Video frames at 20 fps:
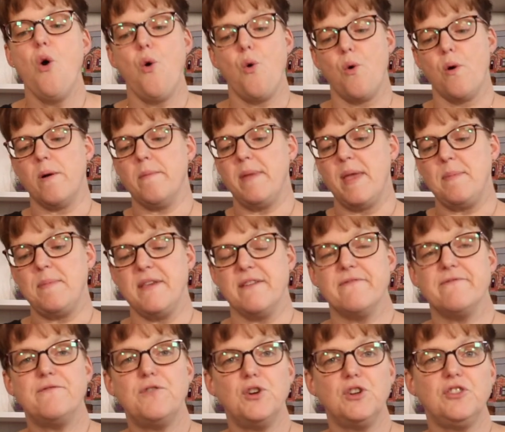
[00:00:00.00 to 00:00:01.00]
or maybe a
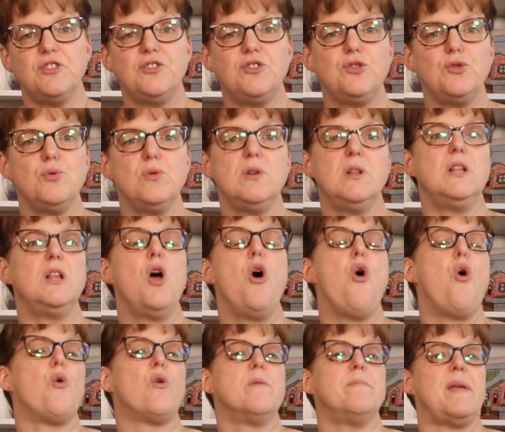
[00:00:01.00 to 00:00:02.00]
footstool,
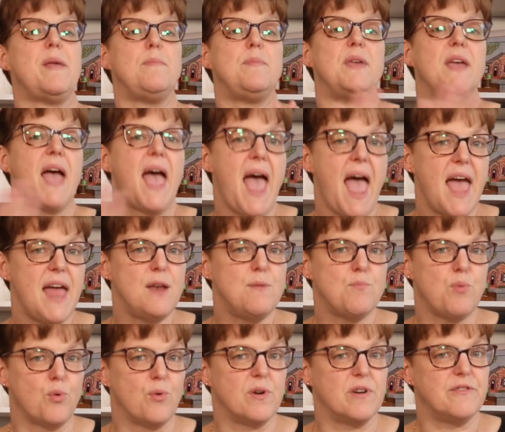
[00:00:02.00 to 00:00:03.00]
or maybe a
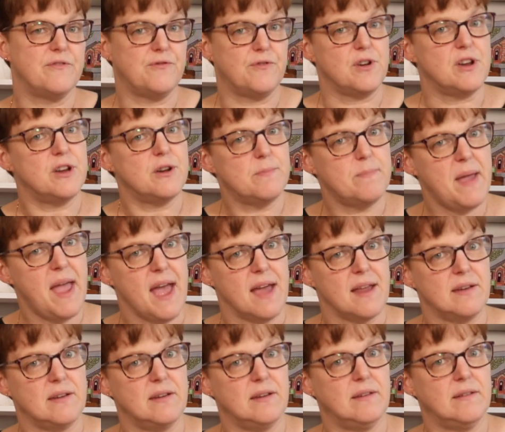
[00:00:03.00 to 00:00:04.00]
headboard for your
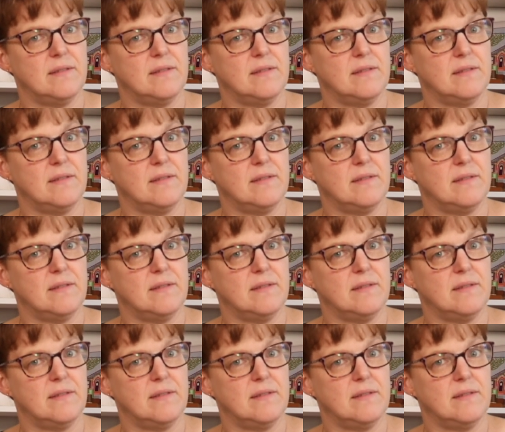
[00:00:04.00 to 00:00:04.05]
bed.